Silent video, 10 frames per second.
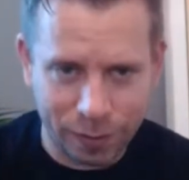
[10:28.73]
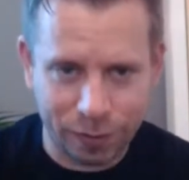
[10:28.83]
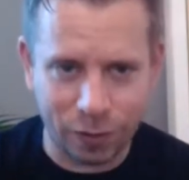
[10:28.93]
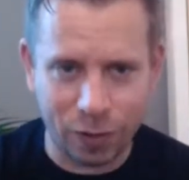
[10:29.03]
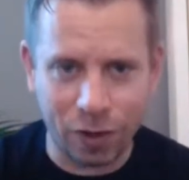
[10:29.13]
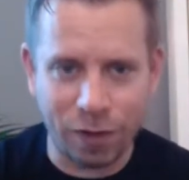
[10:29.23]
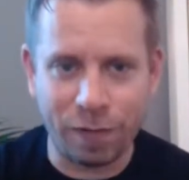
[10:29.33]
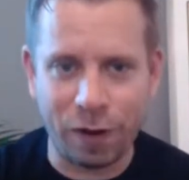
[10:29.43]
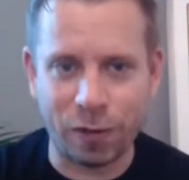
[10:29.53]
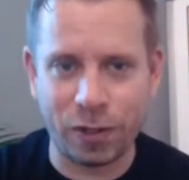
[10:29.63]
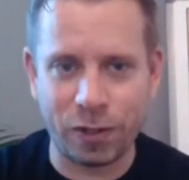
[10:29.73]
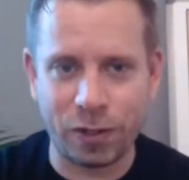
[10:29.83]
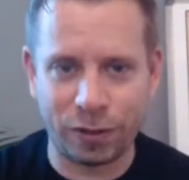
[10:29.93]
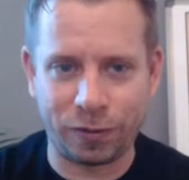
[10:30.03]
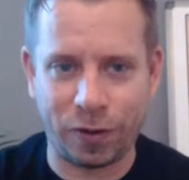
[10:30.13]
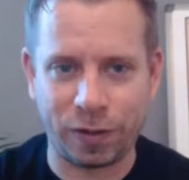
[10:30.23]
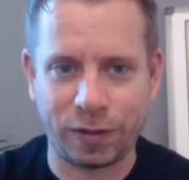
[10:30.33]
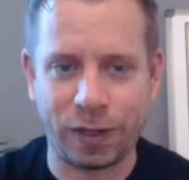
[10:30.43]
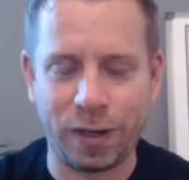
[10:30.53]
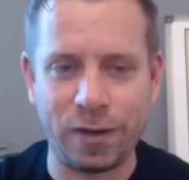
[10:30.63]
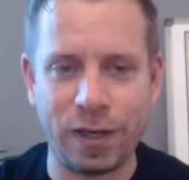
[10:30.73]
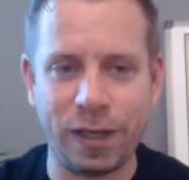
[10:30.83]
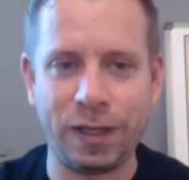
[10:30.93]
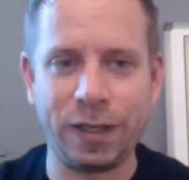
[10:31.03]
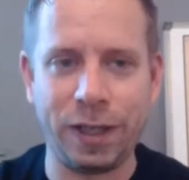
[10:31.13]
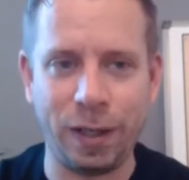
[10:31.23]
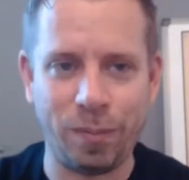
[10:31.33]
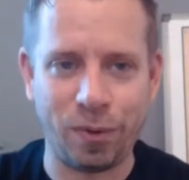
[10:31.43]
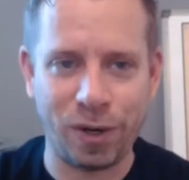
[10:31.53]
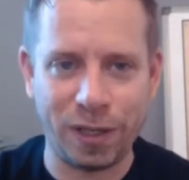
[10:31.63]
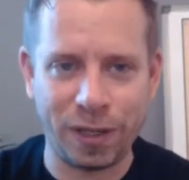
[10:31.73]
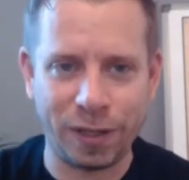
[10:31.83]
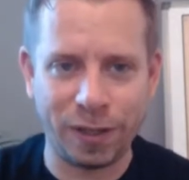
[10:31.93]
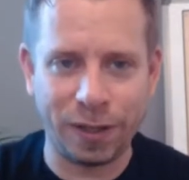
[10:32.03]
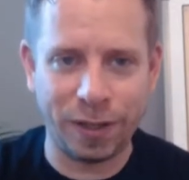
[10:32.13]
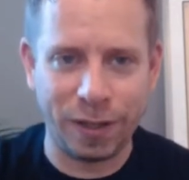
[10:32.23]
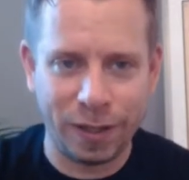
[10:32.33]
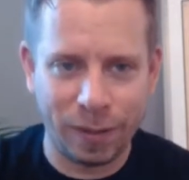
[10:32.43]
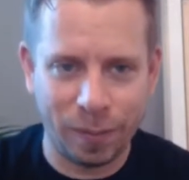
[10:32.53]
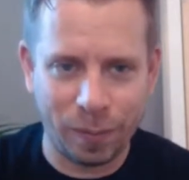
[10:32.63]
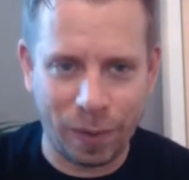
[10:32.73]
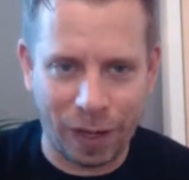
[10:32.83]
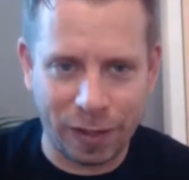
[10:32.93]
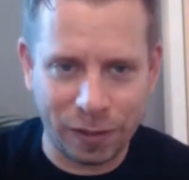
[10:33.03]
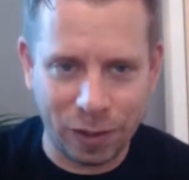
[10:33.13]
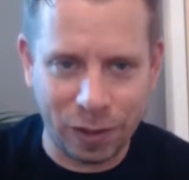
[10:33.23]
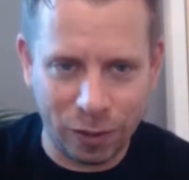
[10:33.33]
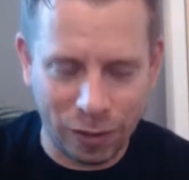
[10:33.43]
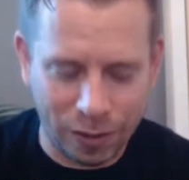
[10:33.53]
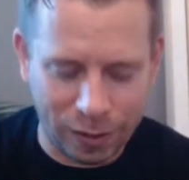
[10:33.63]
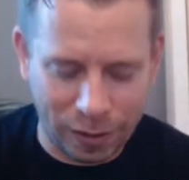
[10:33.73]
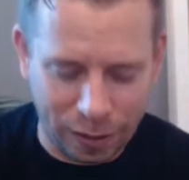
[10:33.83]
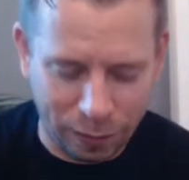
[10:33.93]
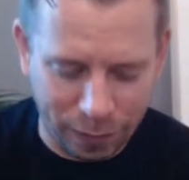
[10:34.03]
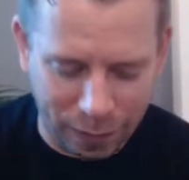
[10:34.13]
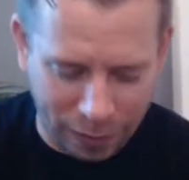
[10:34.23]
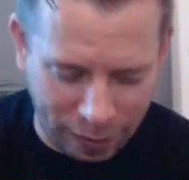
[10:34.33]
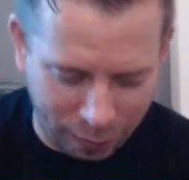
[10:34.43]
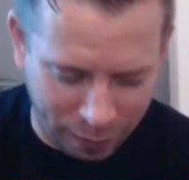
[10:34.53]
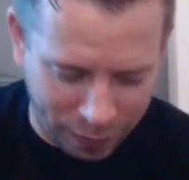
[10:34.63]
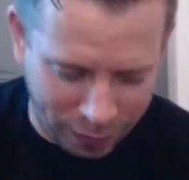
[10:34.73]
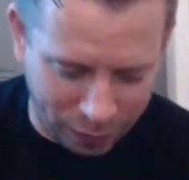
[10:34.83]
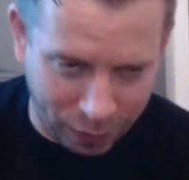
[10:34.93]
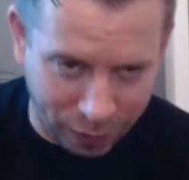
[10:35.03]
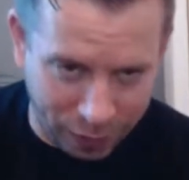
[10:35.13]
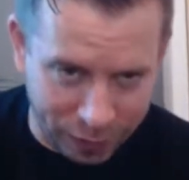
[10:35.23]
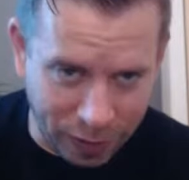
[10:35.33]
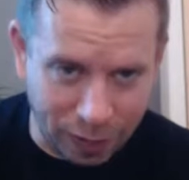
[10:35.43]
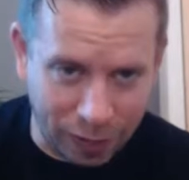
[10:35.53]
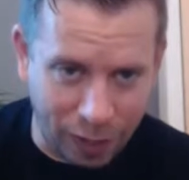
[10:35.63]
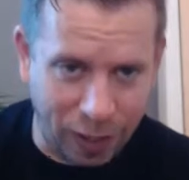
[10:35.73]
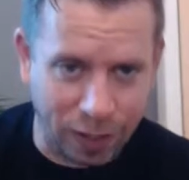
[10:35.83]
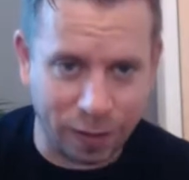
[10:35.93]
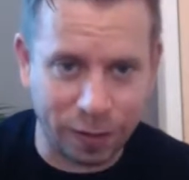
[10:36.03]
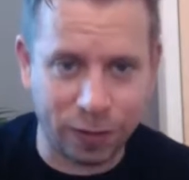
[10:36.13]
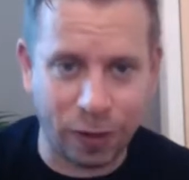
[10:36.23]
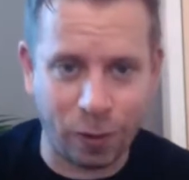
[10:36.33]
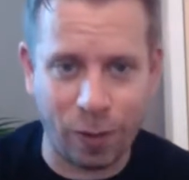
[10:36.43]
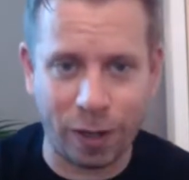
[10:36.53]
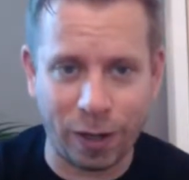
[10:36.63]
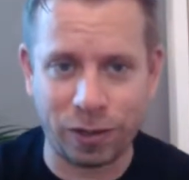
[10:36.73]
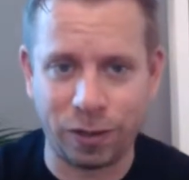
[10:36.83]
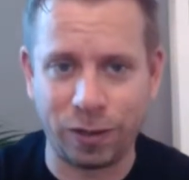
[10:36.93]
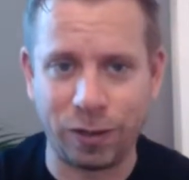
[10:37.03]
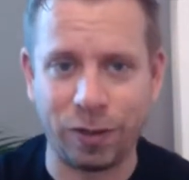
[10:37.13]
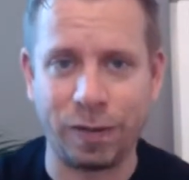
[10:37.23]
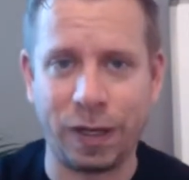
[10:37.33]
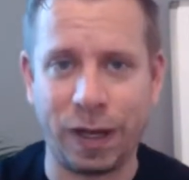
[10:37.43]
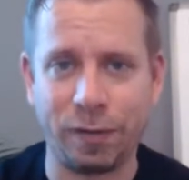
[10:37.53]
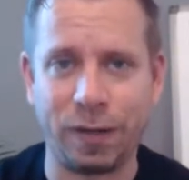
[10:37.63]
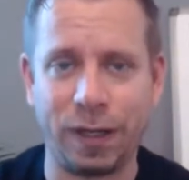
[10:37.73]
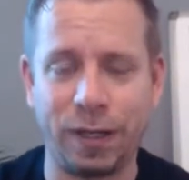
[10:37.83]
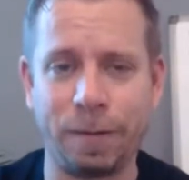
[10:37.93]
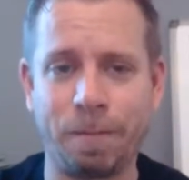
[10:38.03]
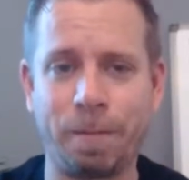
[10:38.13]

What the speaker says: So you're going to do this very slowly, keep breathing. But as you lift the left knee, you're going to take the head in the direction of the left knee.